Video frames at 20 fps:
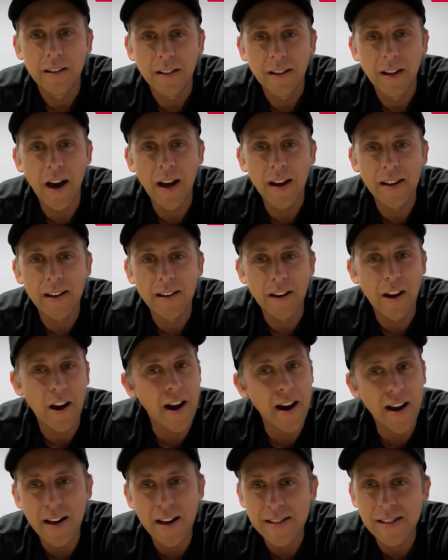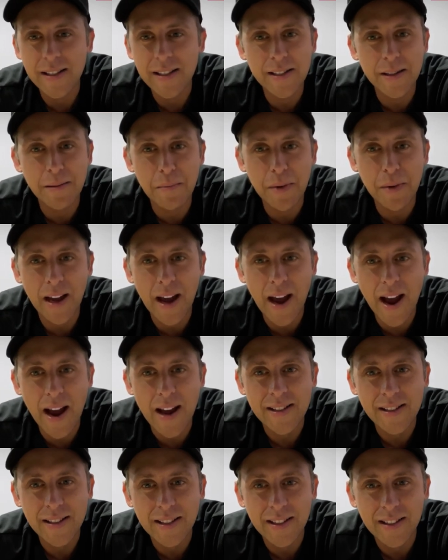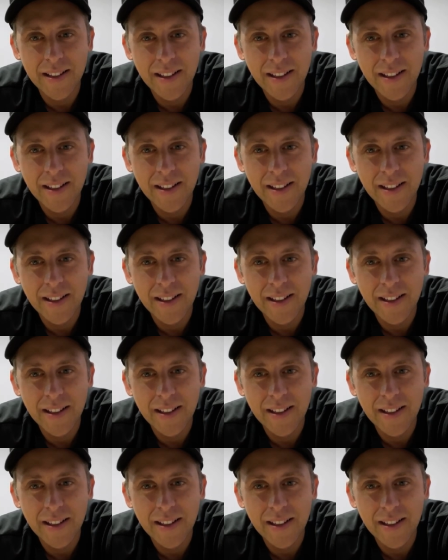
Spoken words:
Got it. All right. I seen somebody ask.